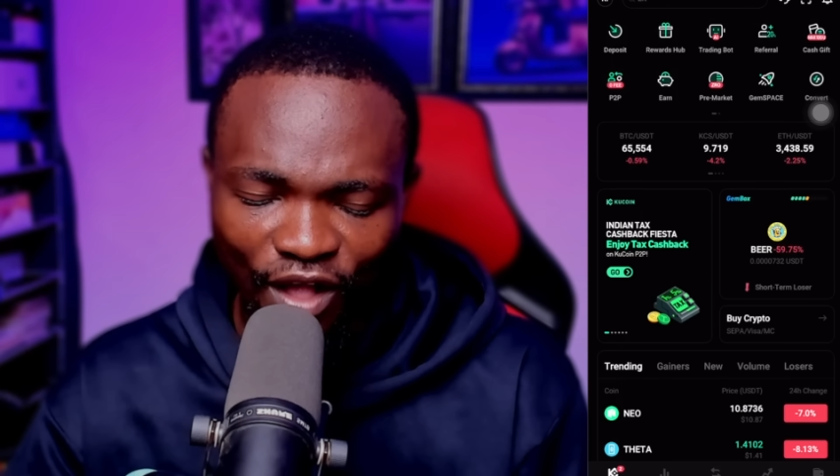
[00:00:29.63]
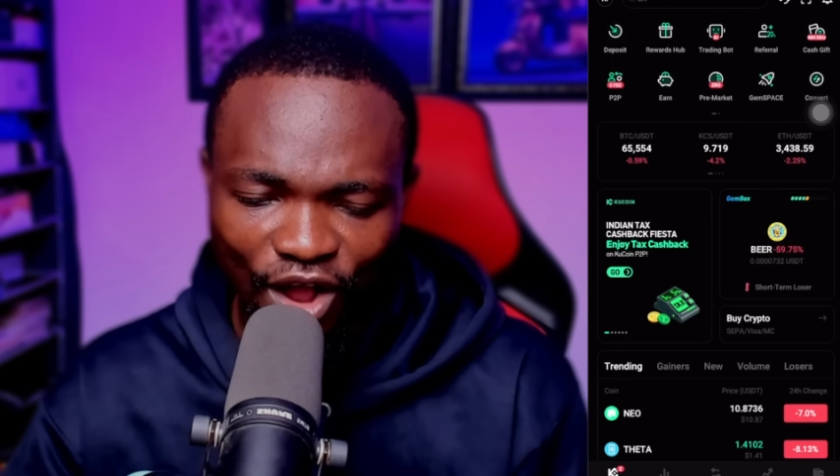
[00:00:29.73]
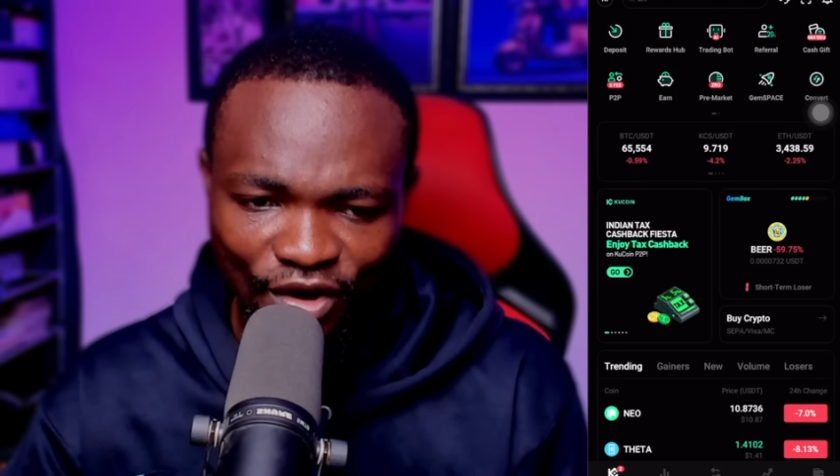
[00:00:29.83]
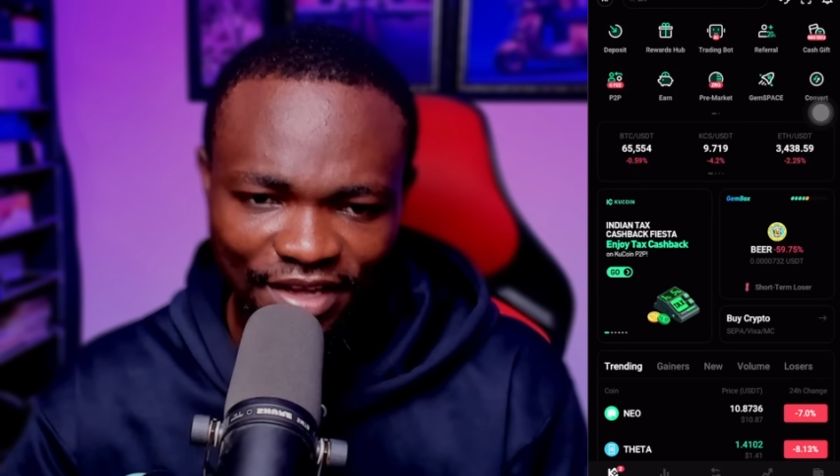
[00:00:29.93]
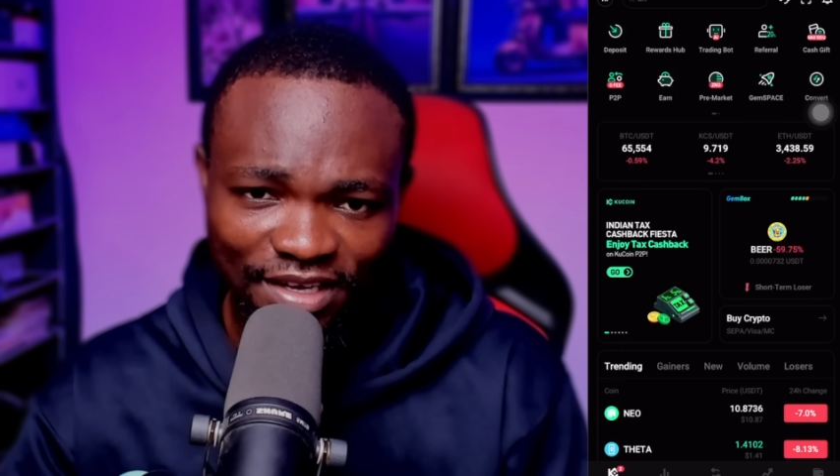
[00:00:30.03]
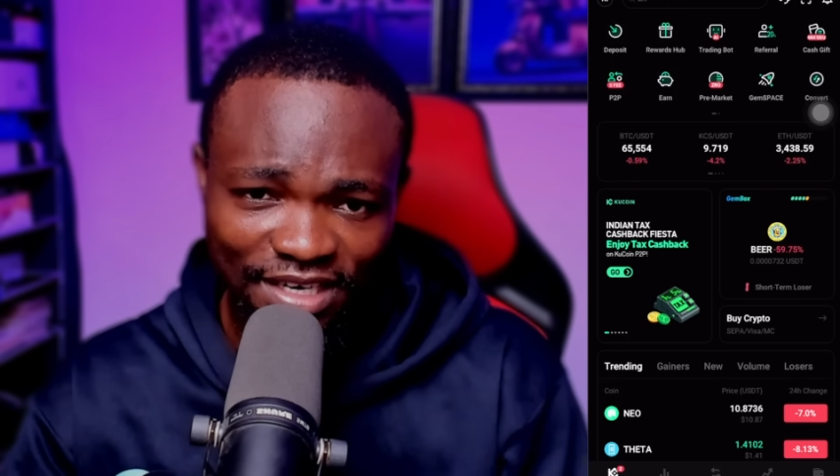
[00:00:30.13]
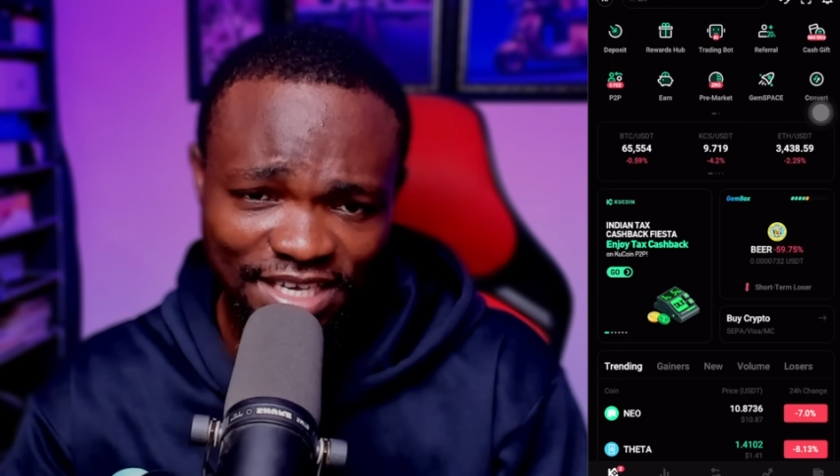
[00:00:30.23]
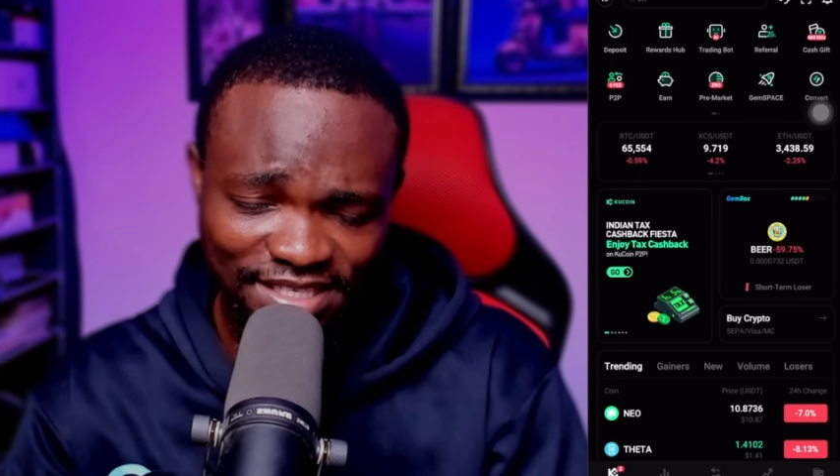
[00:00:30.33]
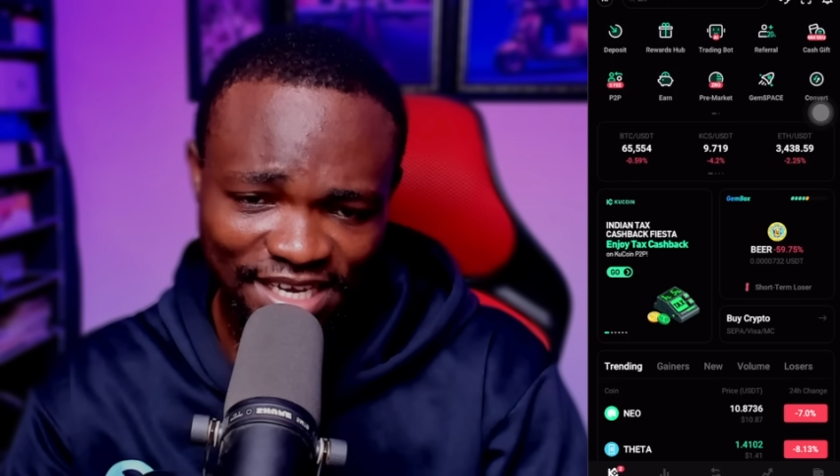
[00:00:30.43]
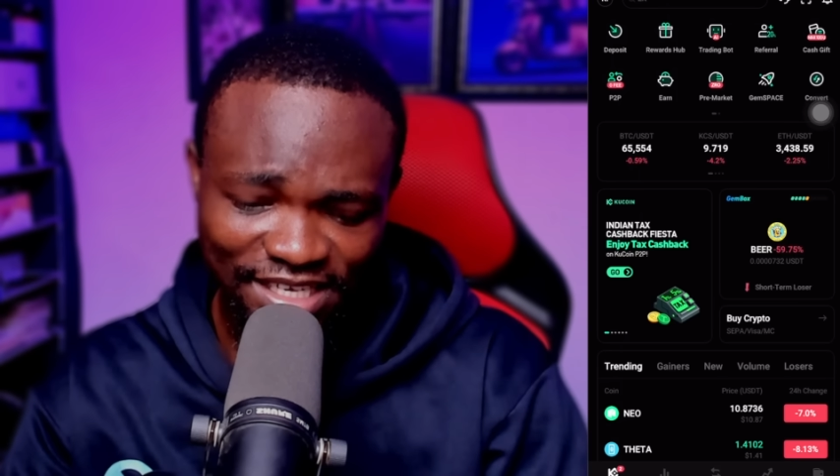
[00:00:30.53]
Okay,
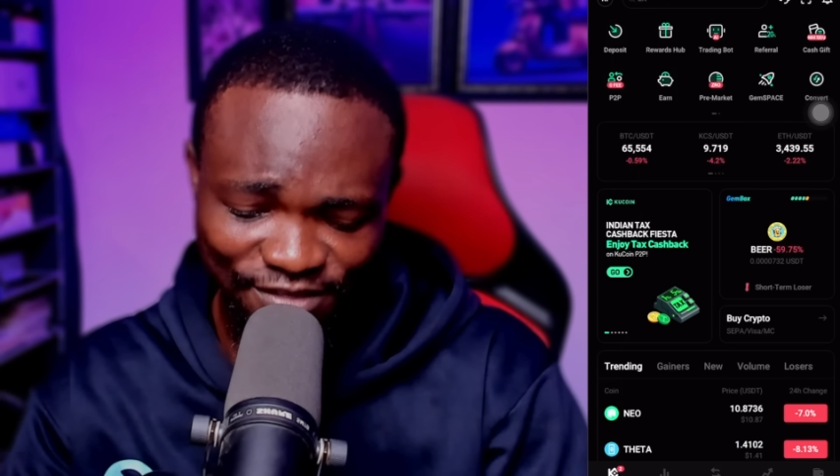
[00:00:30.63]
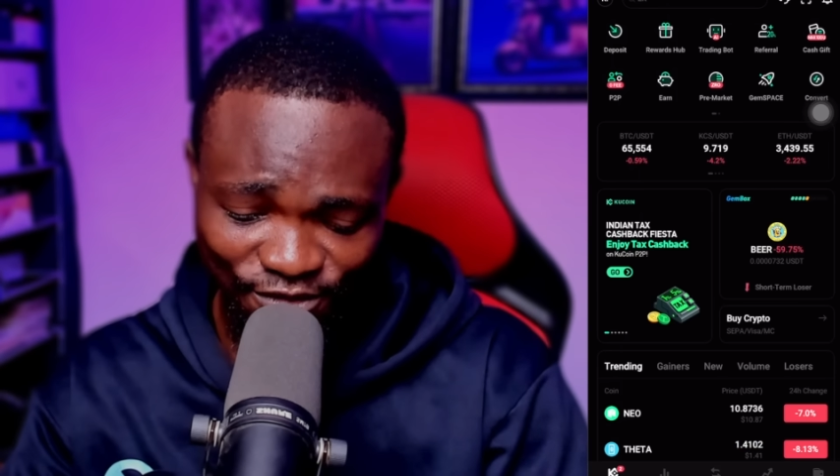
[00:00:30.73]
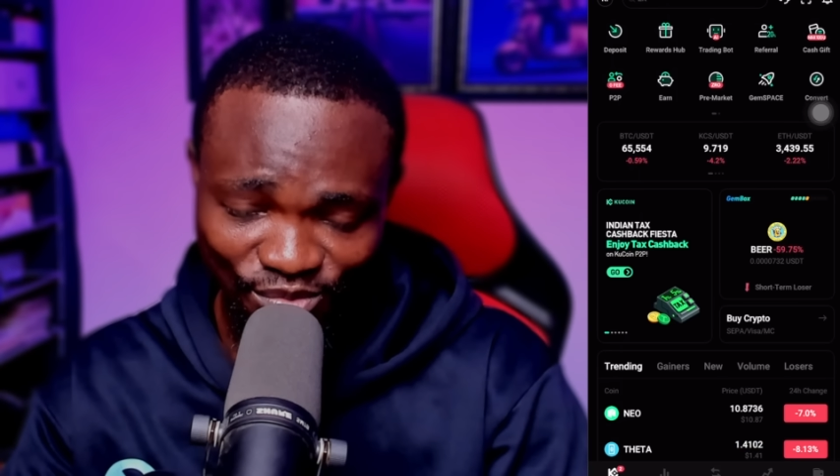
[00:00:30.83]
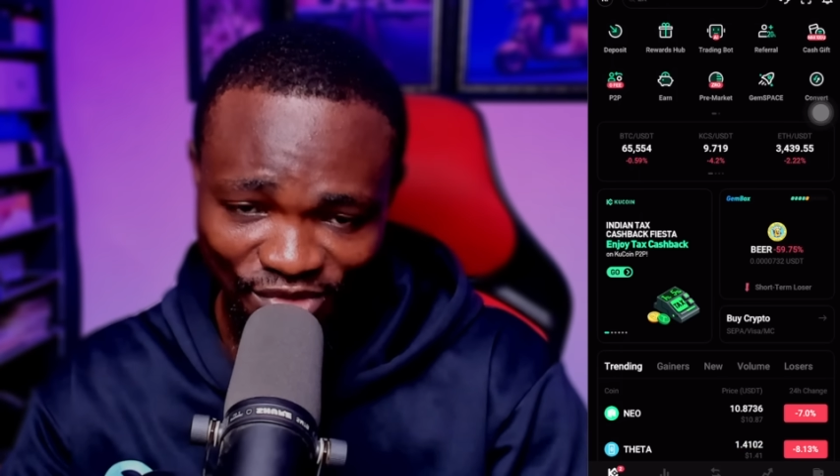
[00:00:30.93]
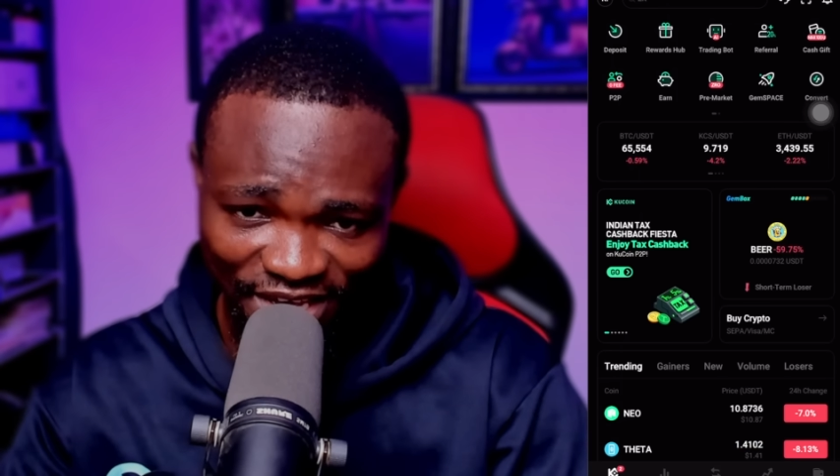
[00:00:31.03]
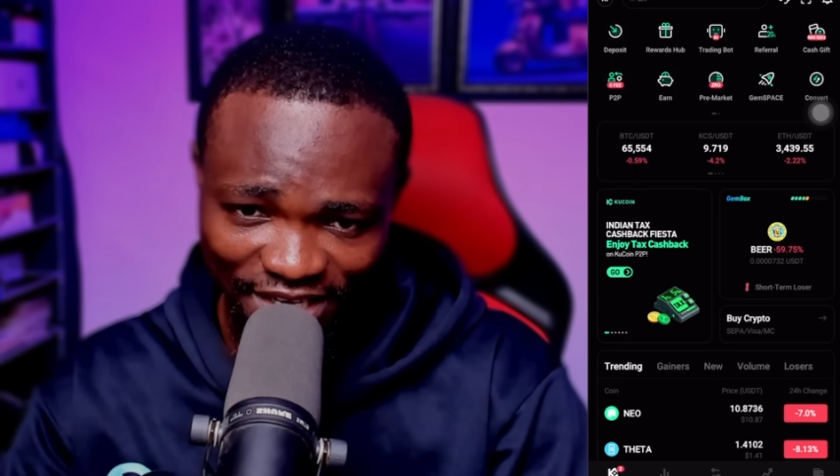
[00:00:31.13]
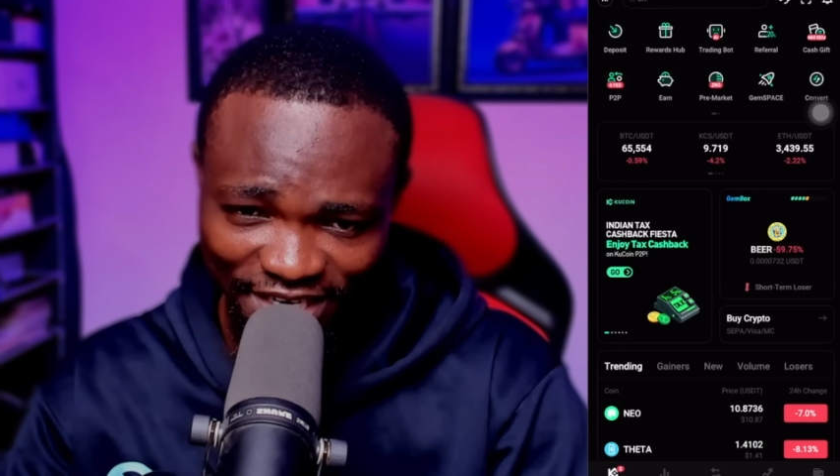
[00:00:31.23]
let's start from here.